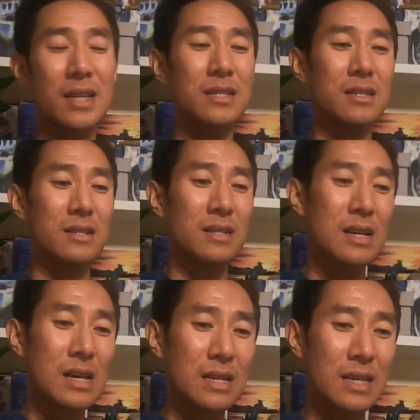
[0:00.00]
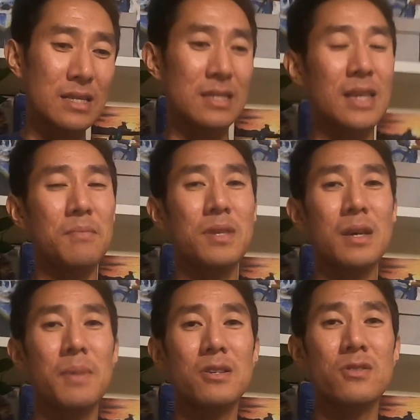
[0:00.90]
I need to get the same thing
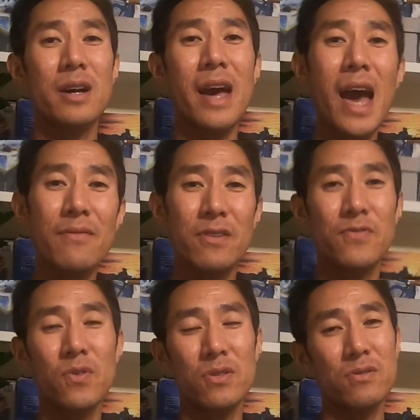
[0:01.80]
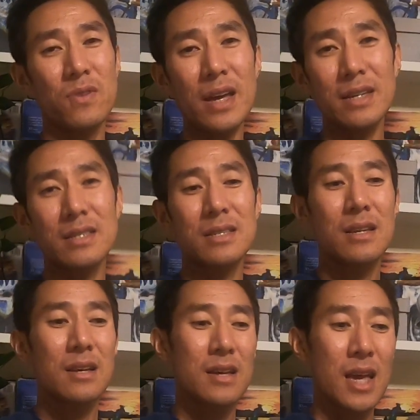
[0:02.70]
and make sure I have it for the race
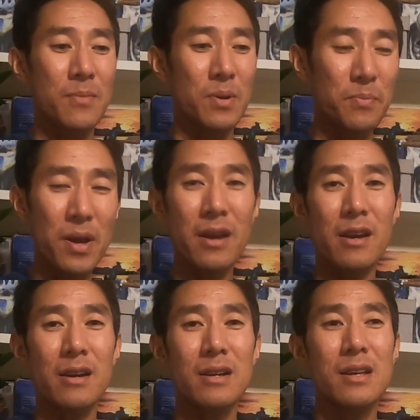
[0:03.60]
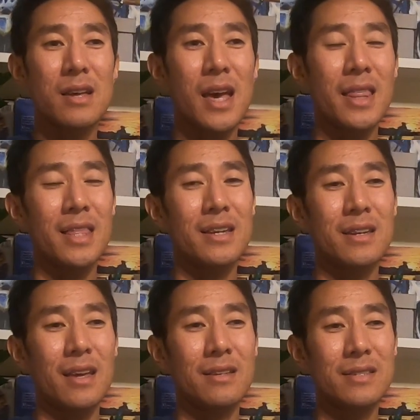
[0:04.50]
and prepare, and
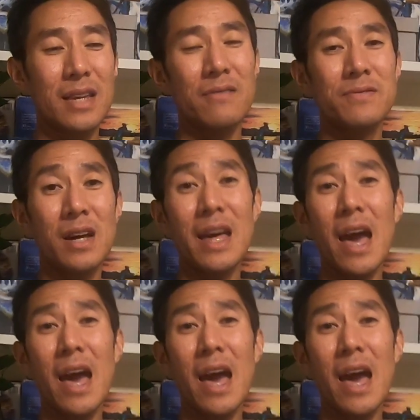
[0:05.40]
then instead of not